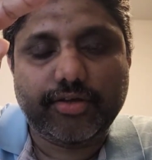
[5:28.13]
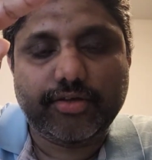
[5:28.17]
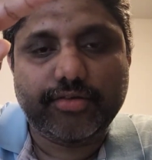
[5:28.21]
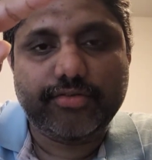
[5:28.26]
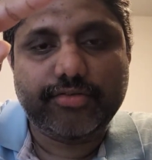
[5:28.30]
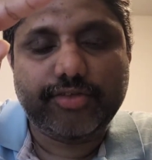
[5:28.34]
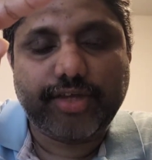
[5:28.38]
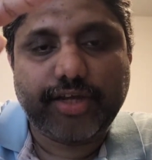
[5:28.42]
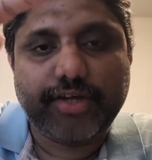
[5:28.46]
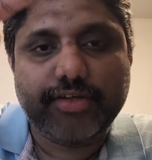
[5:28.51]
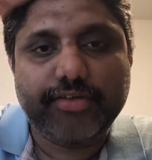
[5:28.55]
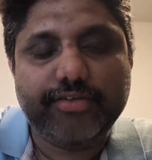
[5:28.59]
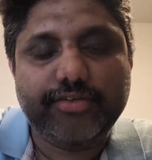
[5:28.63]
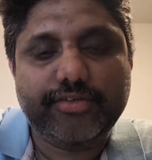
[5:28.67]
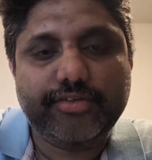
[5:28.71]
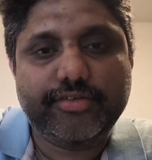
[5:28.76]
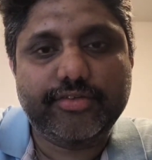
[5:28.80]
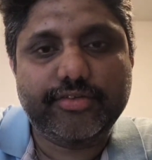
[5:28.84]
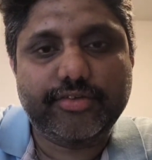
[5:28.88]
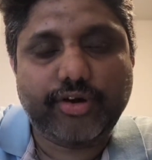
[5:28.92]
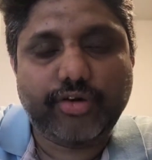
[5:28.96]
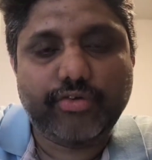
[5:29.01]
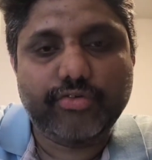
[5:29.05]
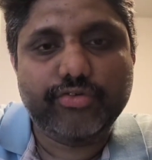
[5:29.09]

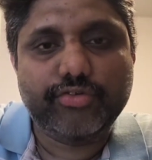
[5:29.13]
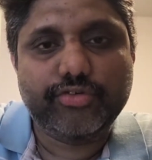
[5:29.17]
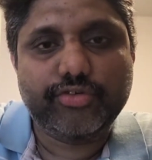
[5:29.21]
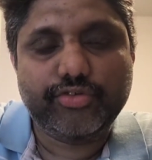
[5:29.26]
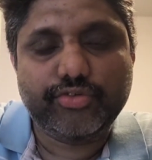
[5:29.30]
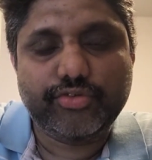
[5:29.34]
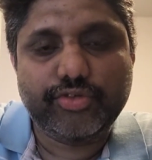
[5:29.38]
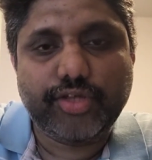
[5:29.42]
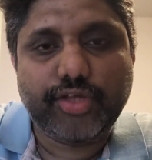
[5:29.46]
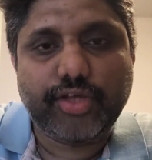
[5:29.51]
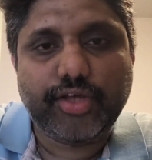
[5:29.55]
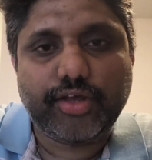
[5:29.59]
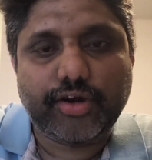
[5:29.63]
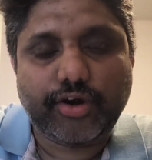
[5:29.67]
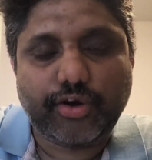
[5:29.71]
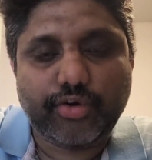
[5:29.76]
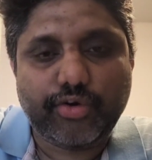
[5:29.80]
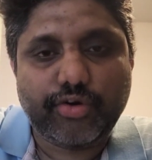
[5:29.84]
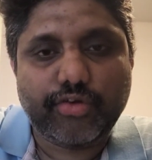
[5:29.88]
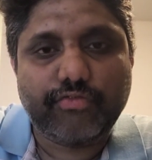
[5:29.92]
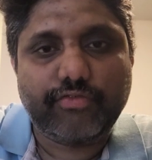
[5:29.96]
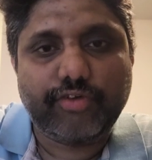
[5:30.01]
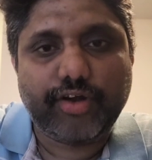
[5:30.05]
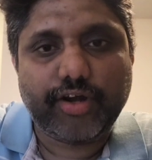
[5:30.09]
sends routes to the
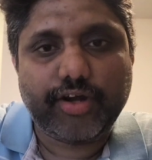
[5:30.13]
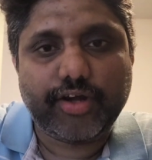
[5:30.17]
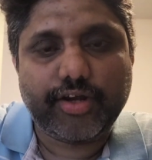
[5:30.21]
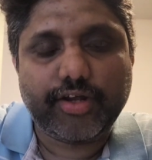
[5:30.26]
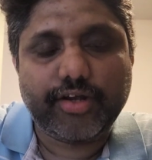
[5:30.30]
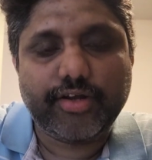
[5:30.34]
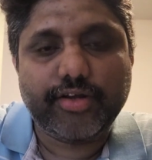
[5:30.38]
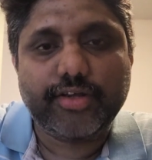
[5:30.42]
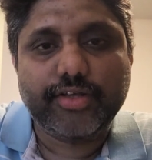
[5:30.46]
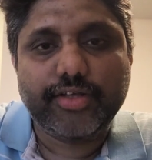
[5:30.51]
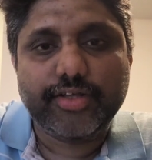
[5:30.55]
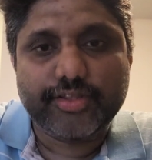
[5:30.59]
Route Reflector,